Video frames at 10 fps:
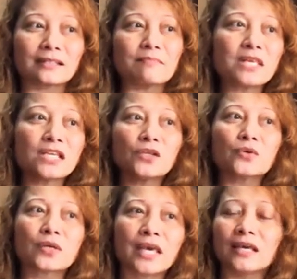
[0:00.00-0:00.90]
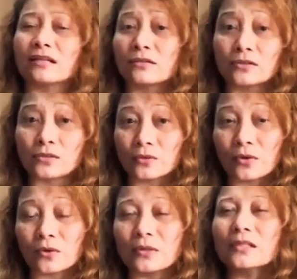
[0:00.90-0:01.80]
something you can't
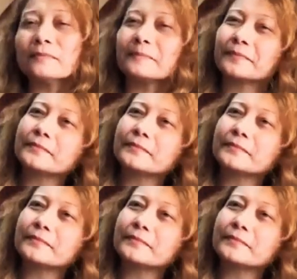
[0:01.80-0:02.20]
control.